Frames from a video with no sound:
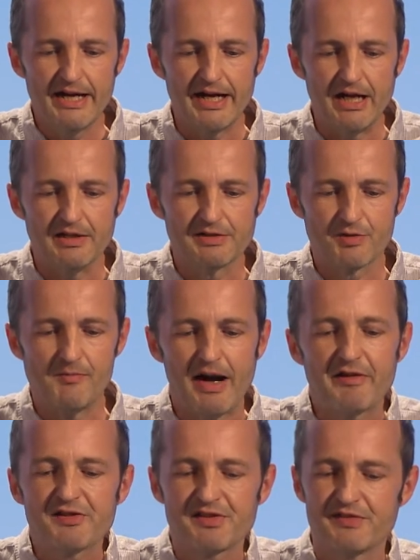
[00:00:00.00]
Uh, so
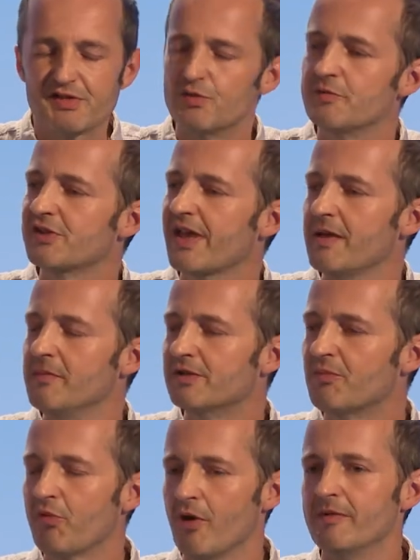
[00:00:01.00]
microservices almost came
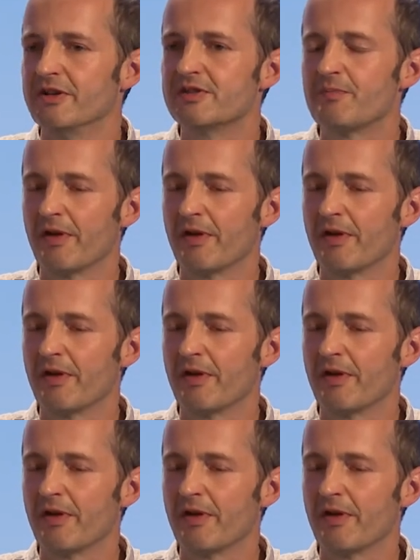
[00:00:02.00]
into prominence